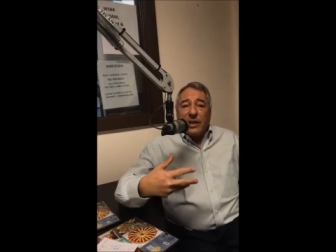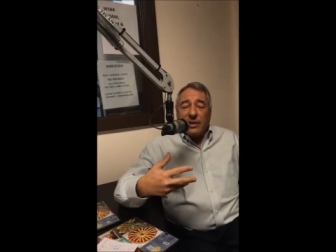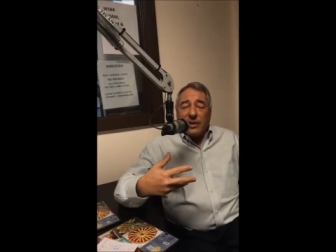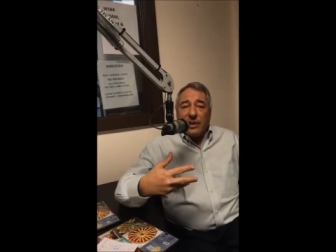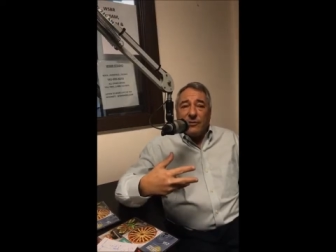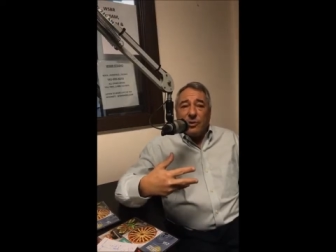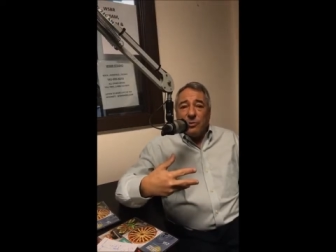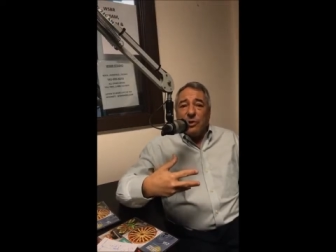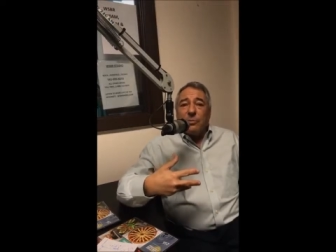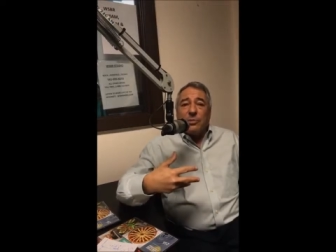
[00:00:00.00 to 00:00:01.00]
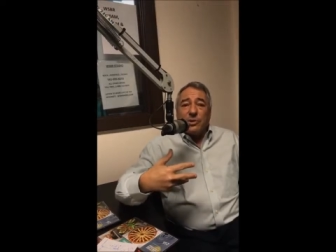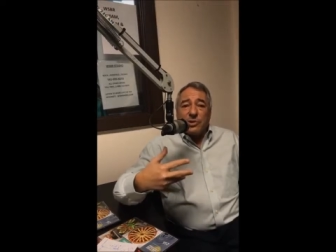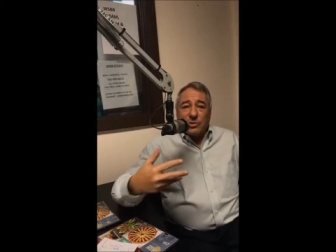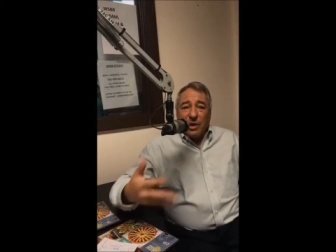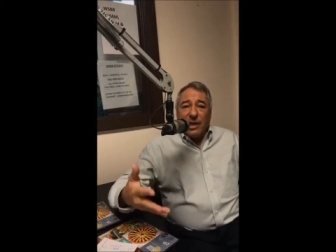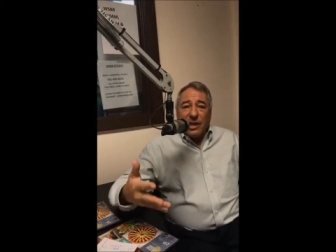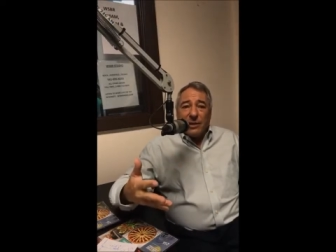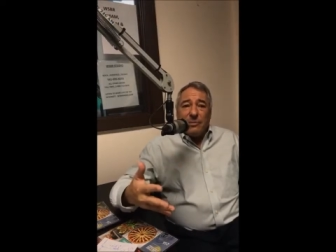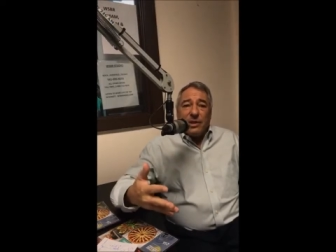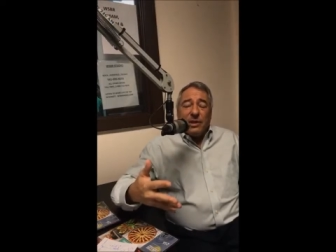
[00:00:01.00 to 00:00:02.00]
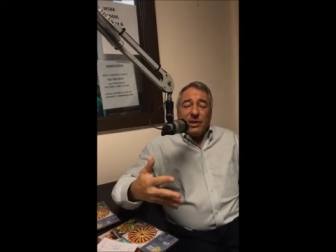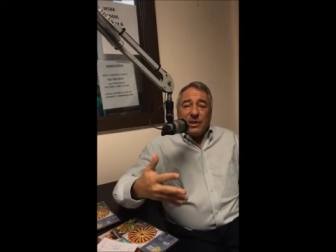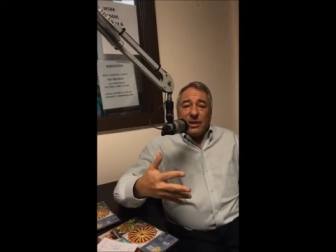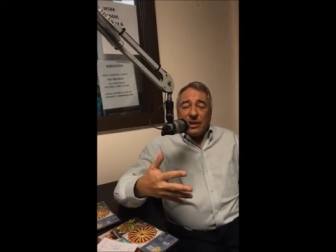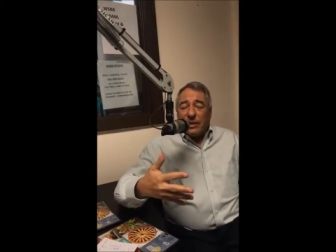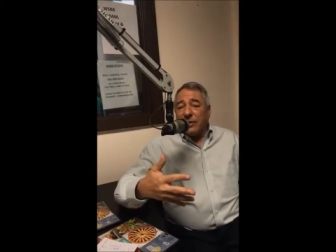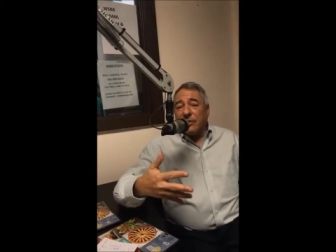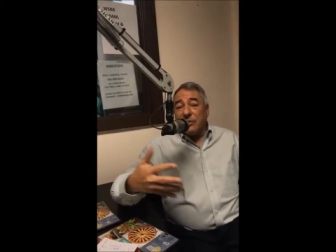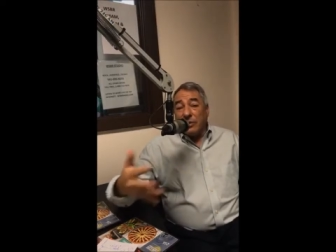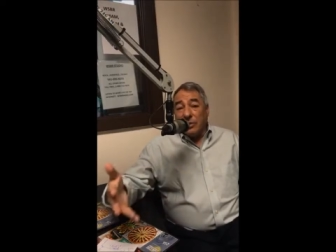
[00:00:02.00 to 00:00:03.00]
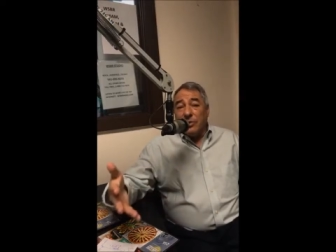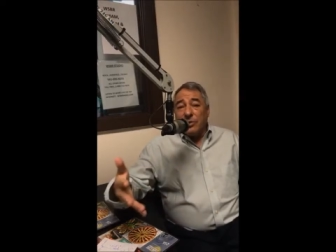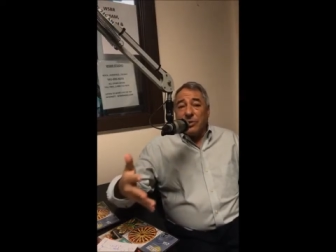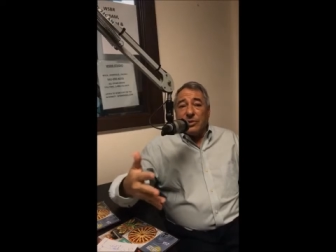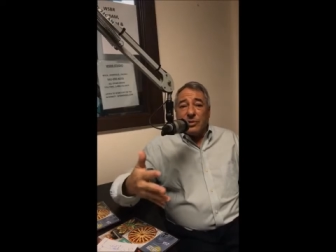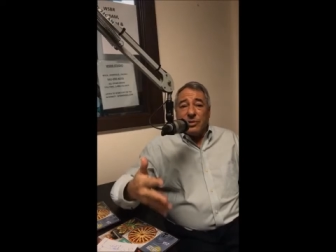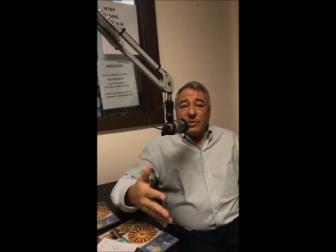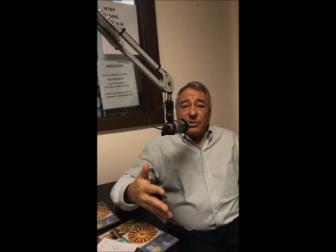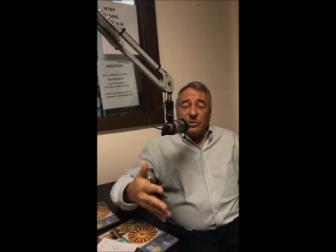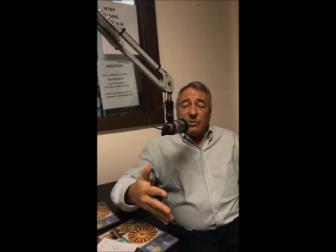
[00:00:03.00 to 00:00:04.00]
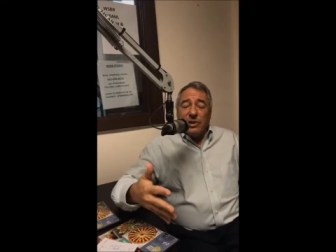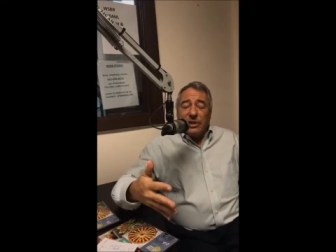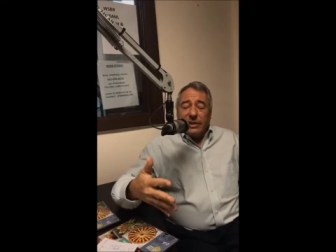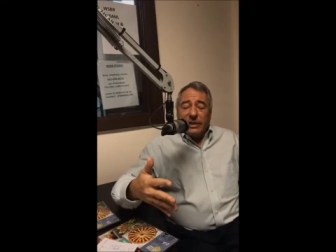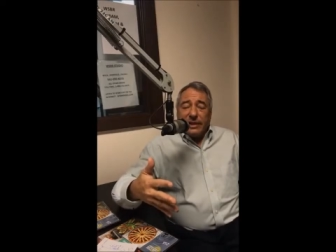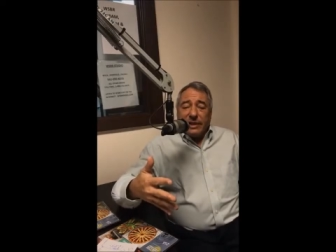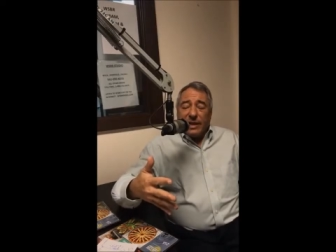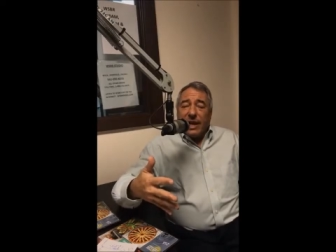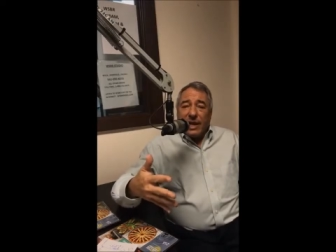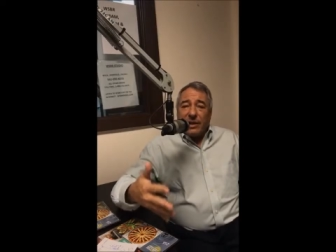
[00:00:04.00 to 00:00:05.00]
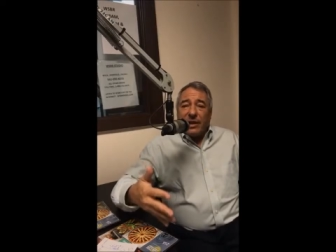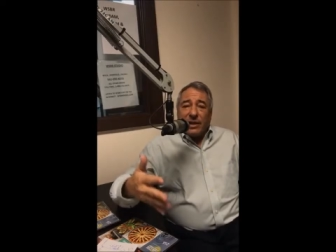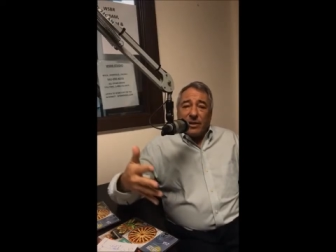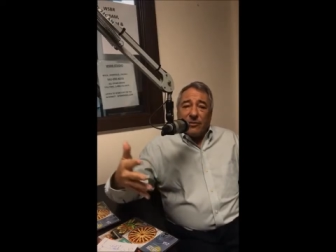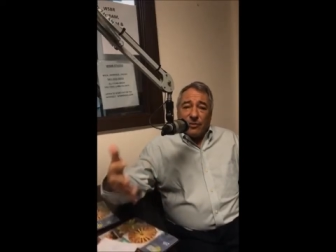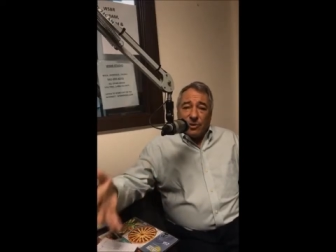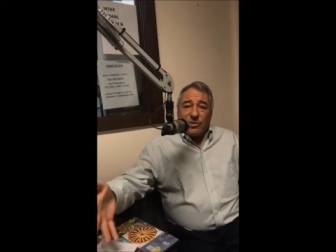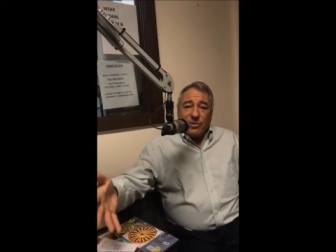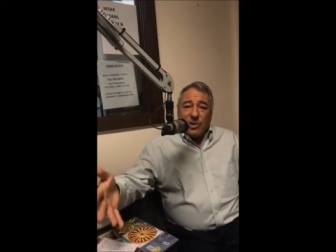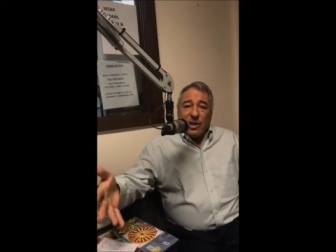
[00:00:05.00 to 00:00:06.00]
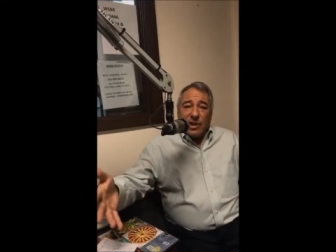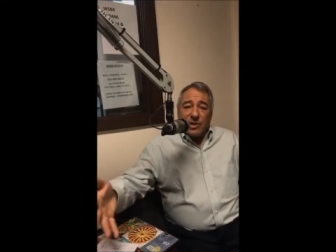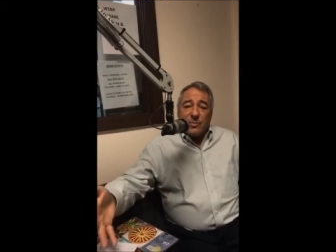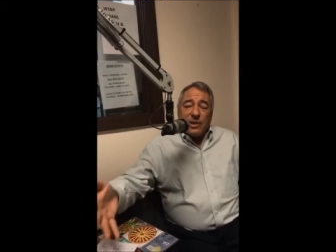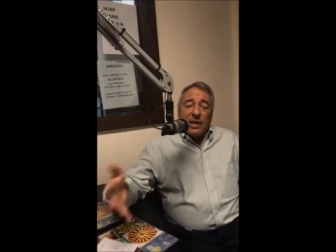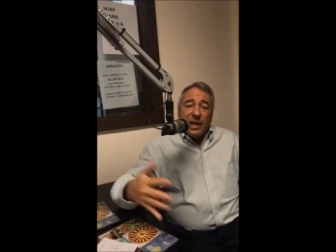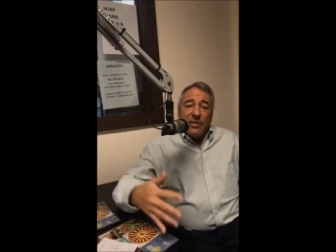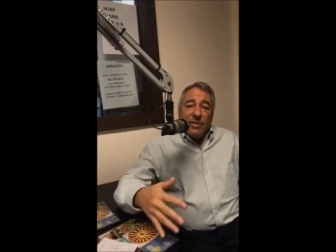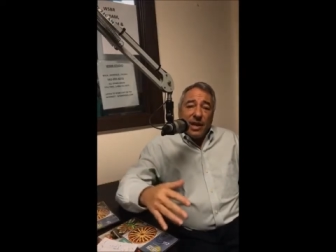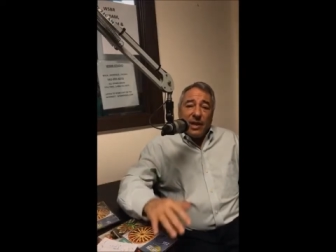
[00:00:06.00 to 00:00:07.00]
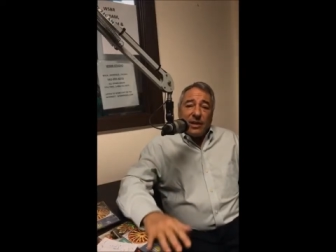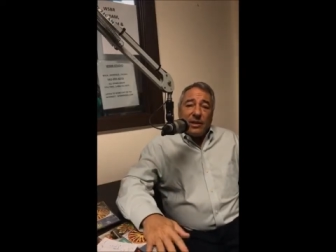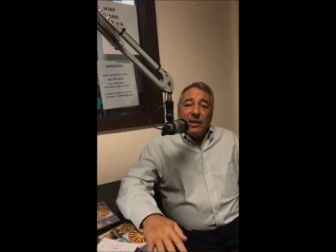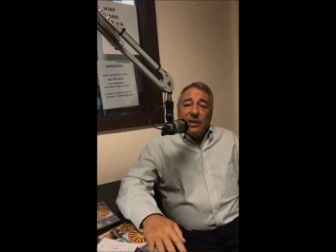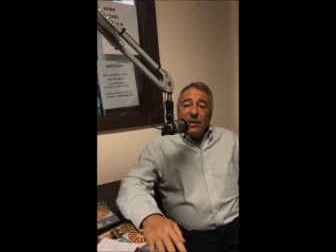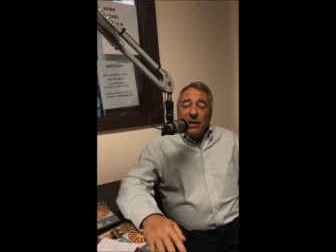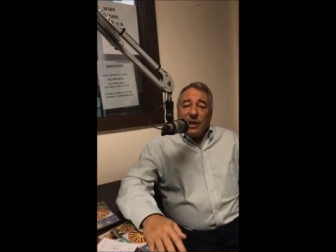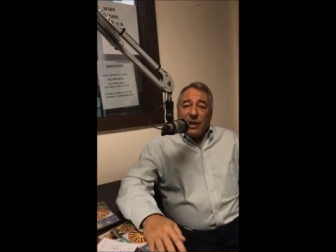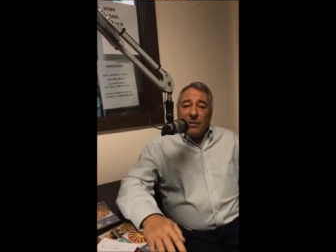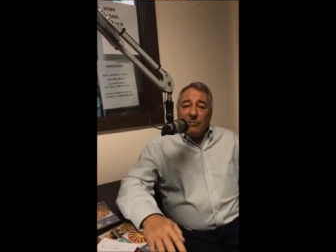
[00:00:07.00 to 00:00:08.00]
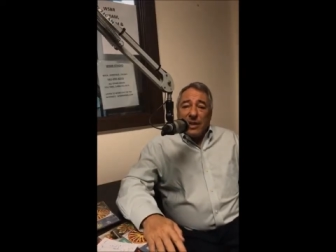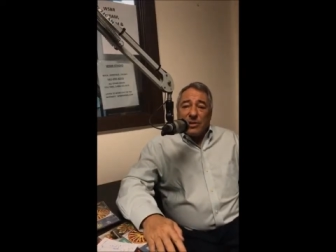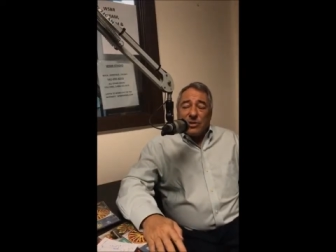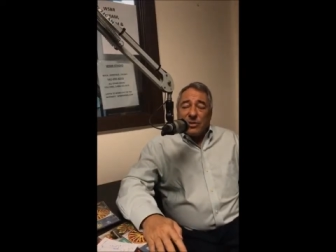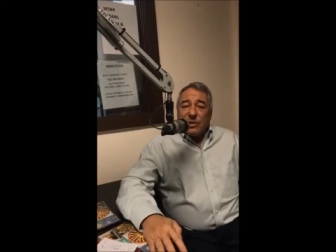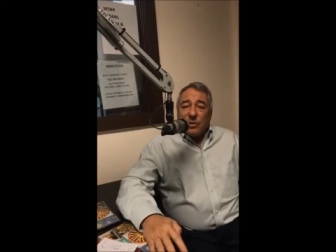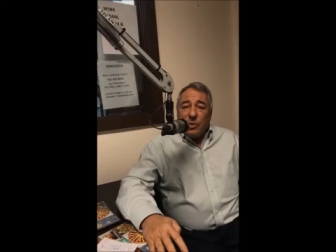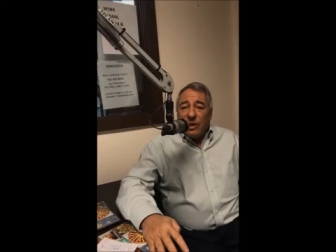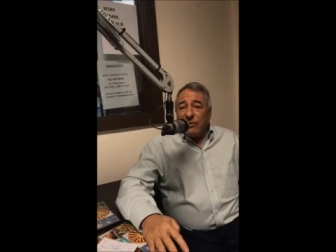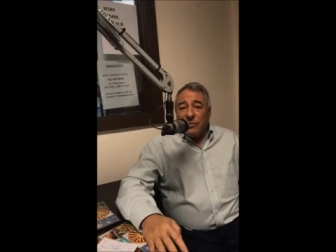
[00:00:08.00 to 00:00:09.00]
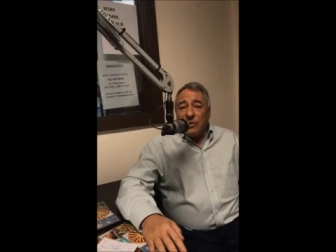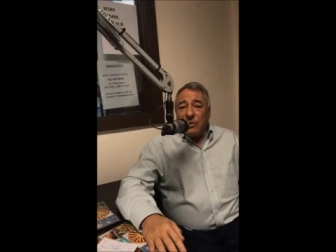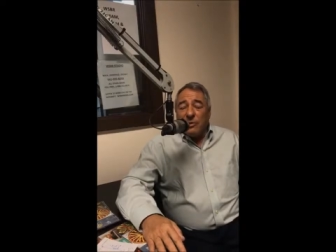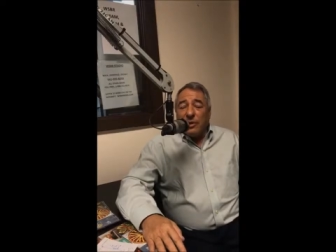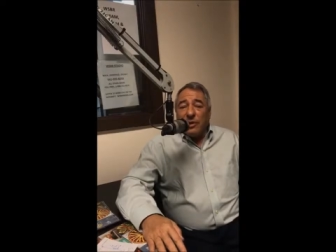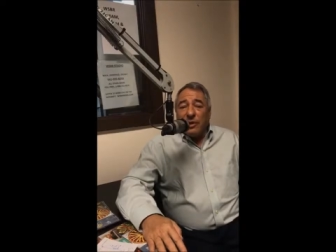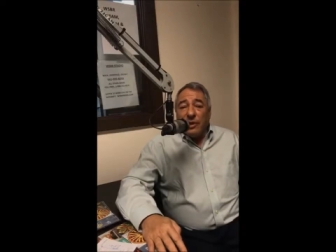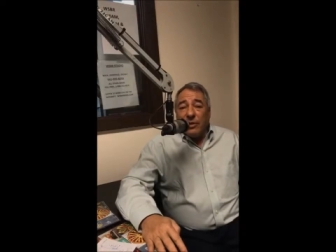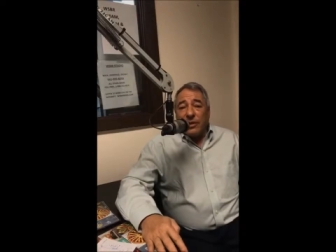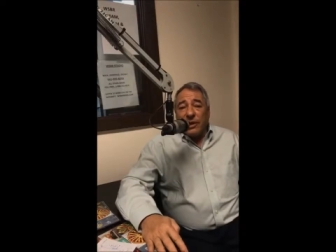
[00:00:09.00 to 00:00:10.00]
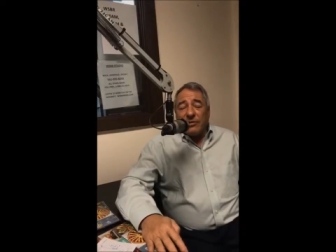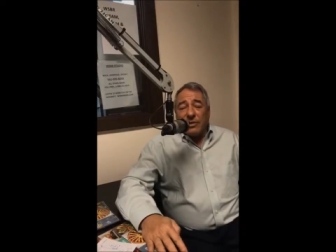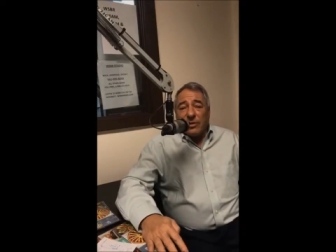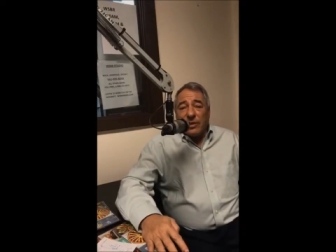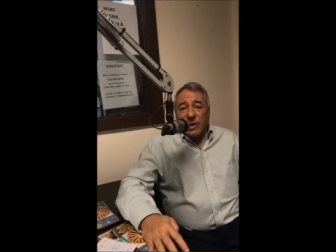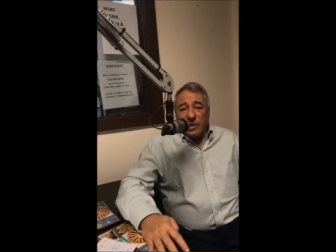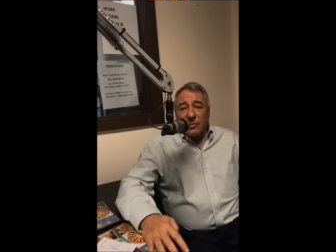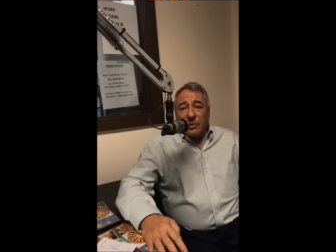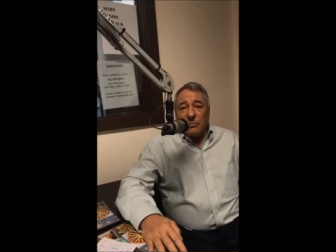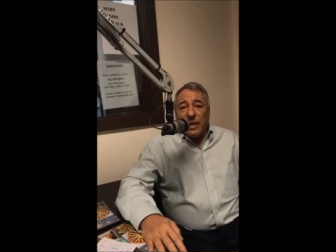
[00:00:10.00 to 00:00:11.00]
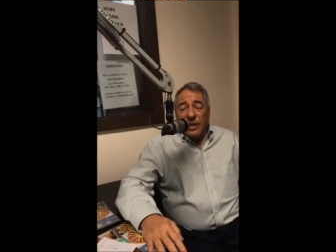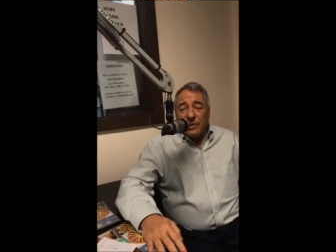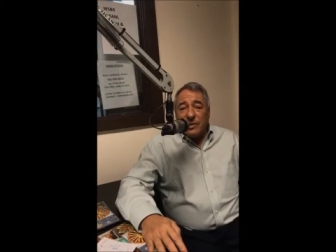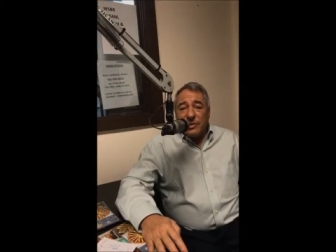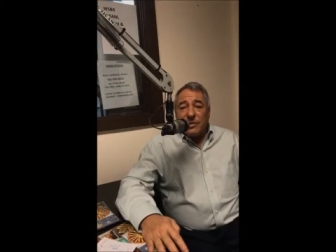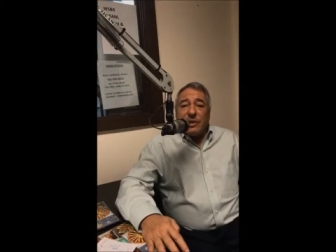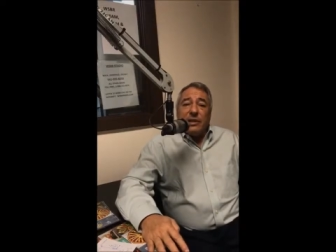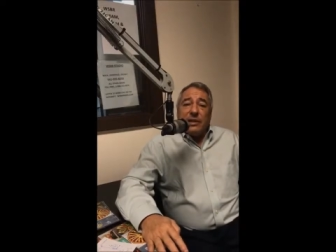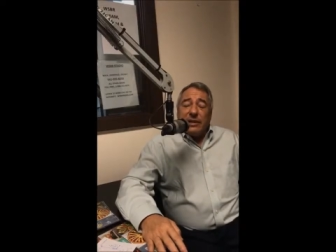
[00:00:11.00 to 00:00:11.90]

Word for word: and if you will, prescribe uh, a solution to uh, how to care first for the husband, and then uh, make sure that the wife, who's going to be all alone after her husband passes,